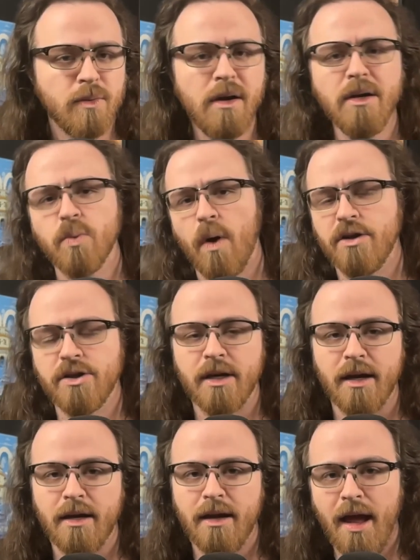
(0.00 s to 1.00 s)
when I was watching
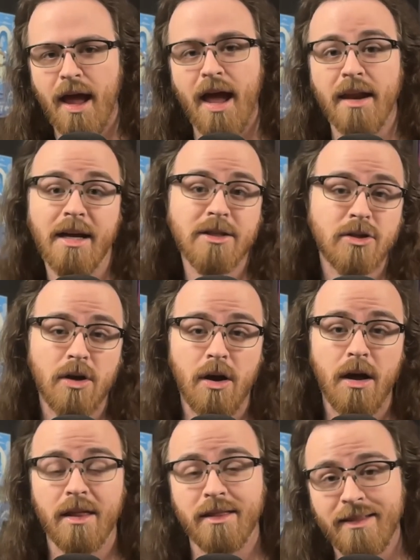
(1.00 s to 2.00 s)
it and I
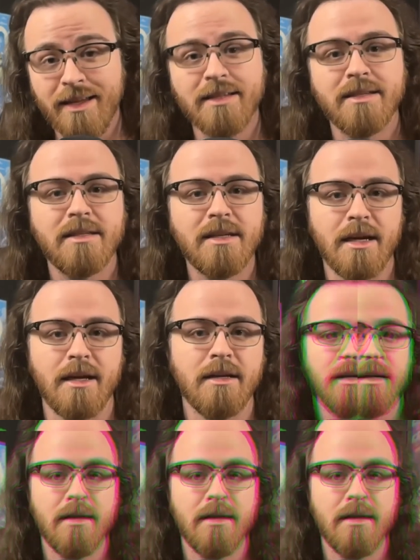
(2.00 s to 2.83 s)
saw this scene,